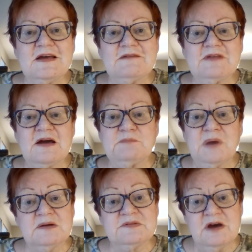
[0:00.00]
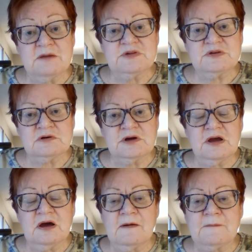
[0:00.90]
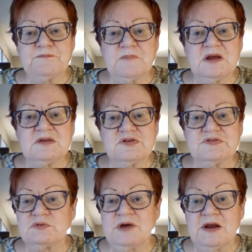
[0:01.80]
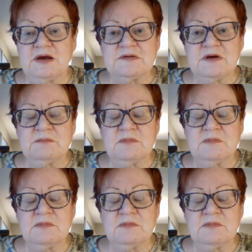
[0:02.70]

if that bugs you, I'm sorry. But it's just the way it is.